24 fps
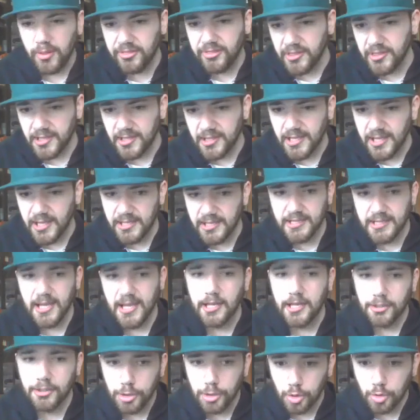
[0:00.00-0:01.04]
But the
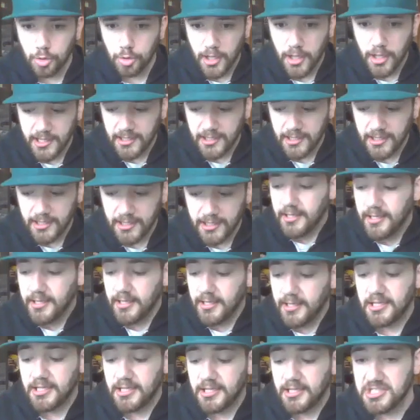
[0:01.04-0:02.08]
one thing that he can
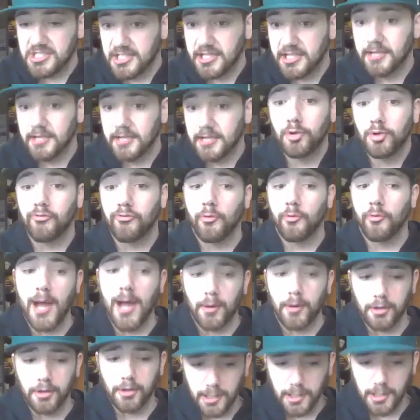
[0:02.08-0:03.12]
do, right,
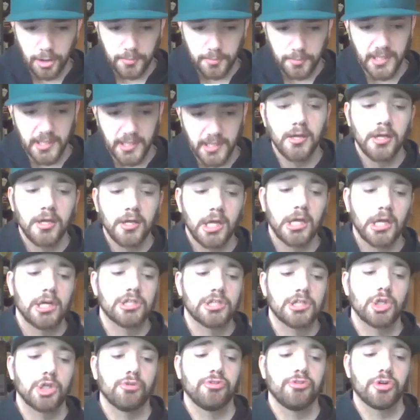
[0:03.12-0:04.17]
is he can move around a
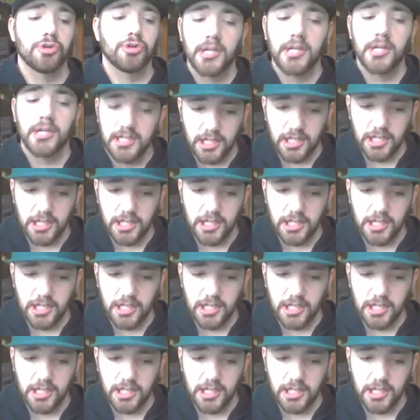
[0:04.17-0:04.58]
little bit.